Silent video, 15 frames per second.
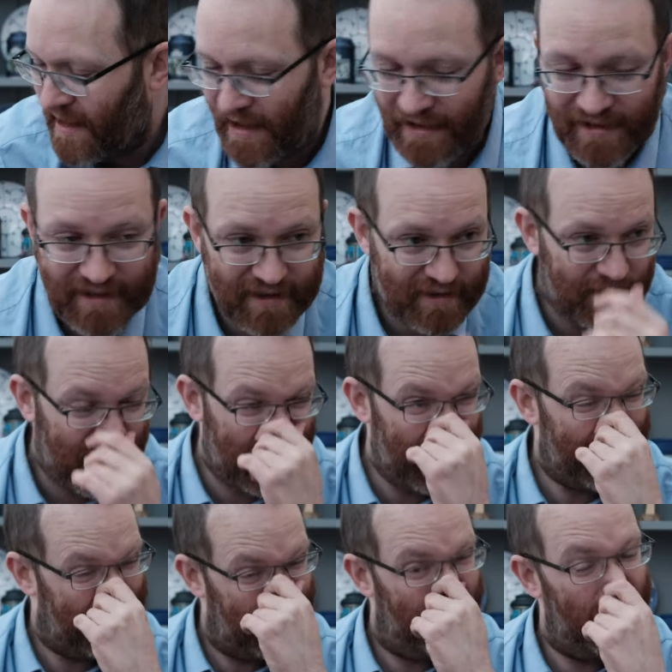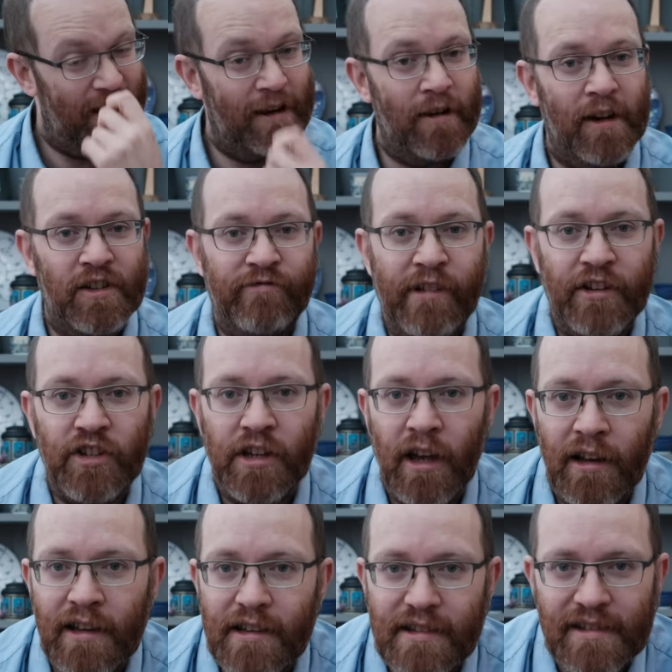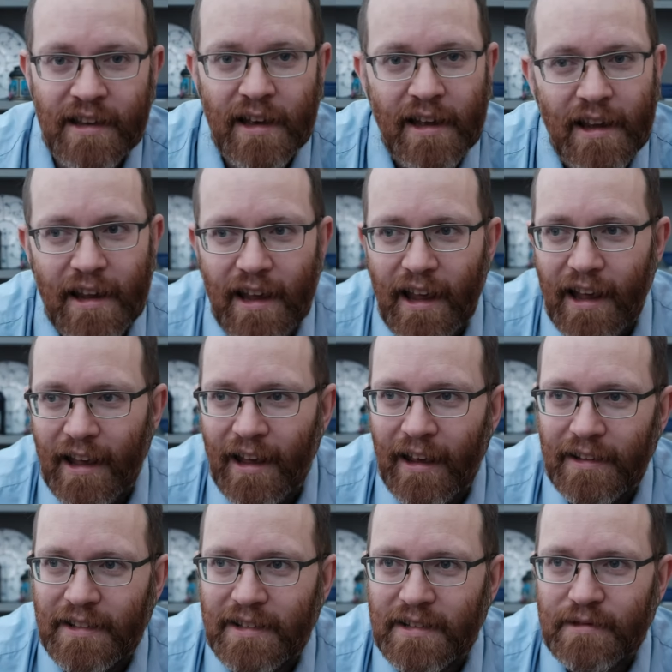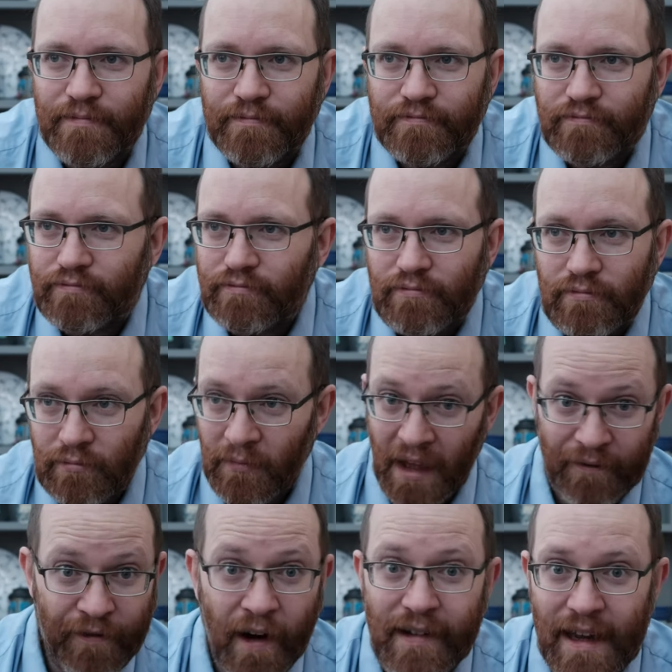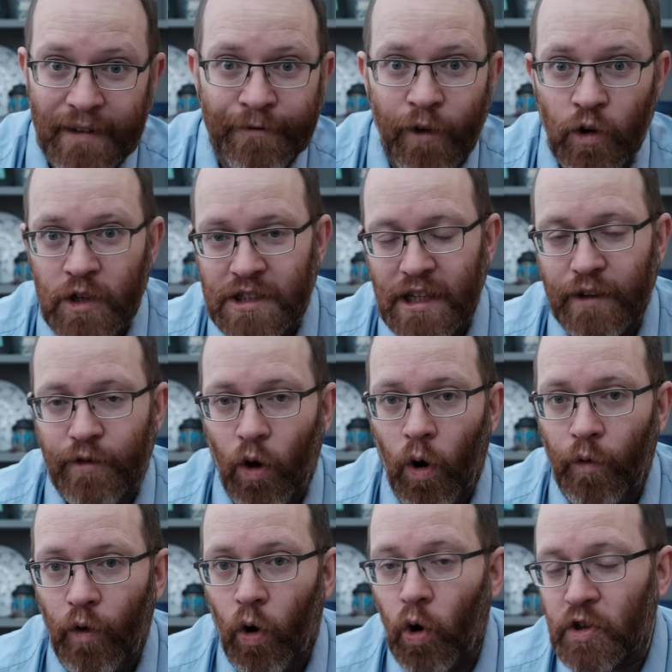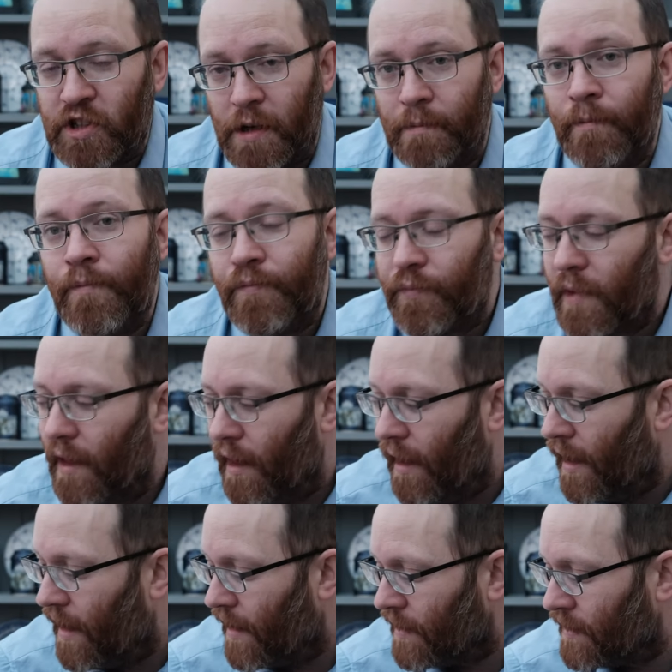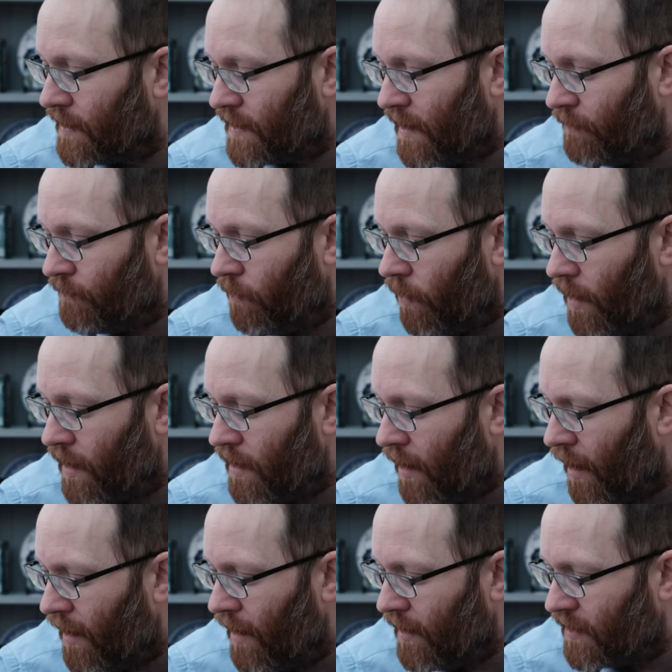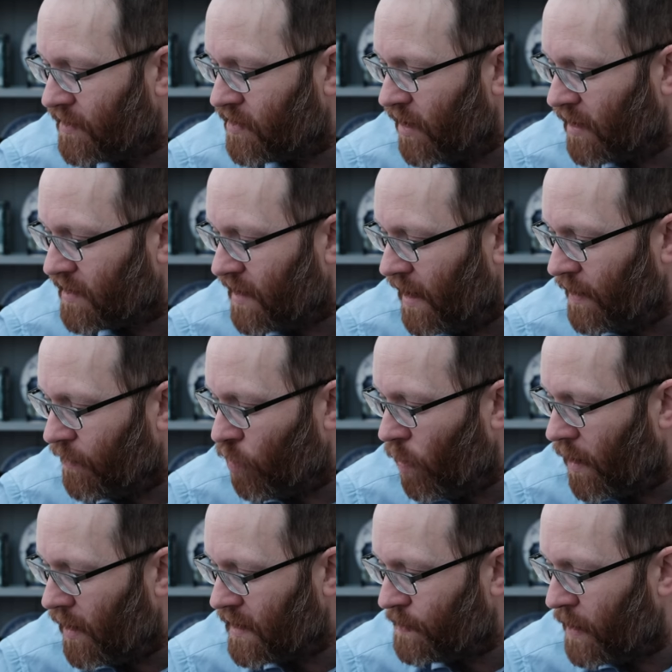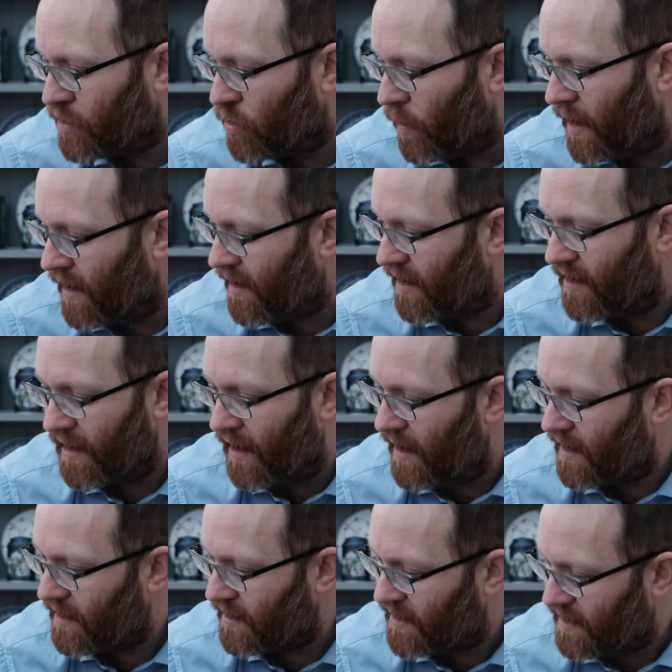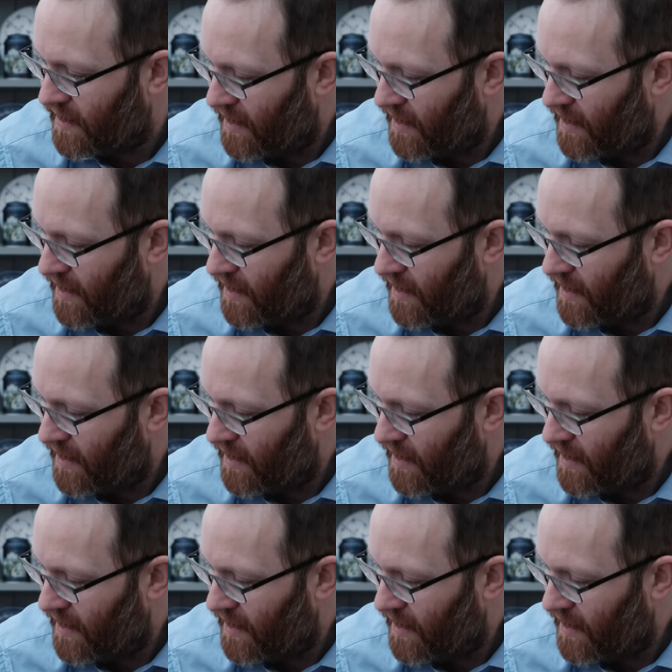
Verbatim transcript: It gives really nice, rich colours. It's very evocative of autumn, and it really is just a quite a special ink and